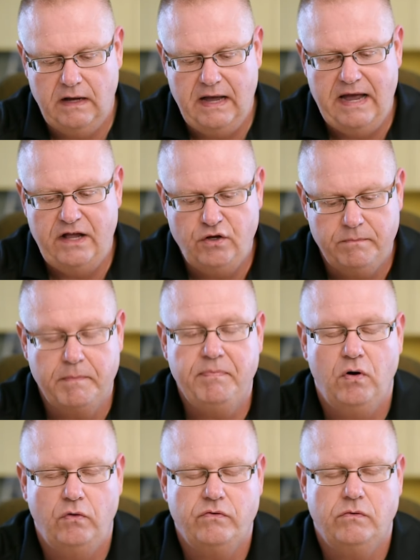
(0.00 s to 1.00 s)
I had your
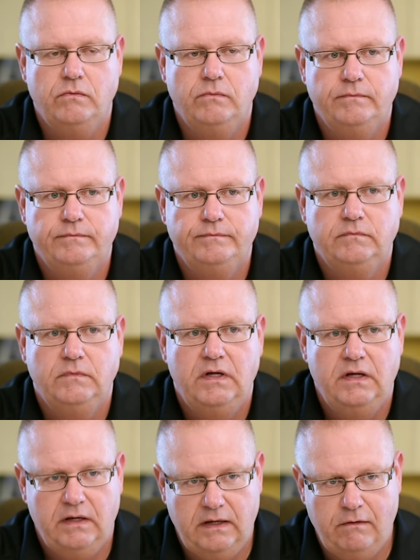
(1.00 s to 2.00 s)
proposal,
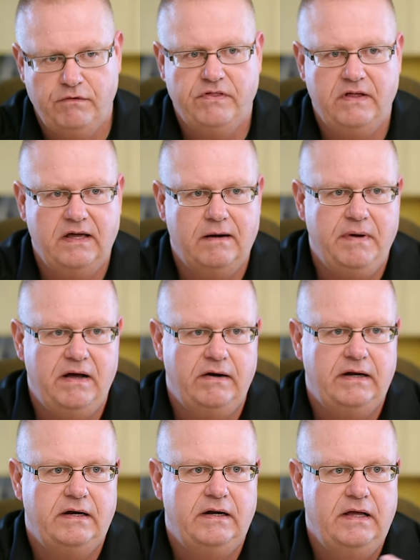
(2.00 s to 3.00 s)
and I was thinking about
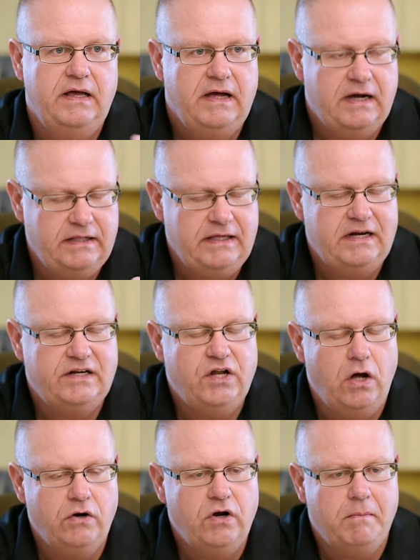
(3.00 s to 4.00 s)
it, and then it dawned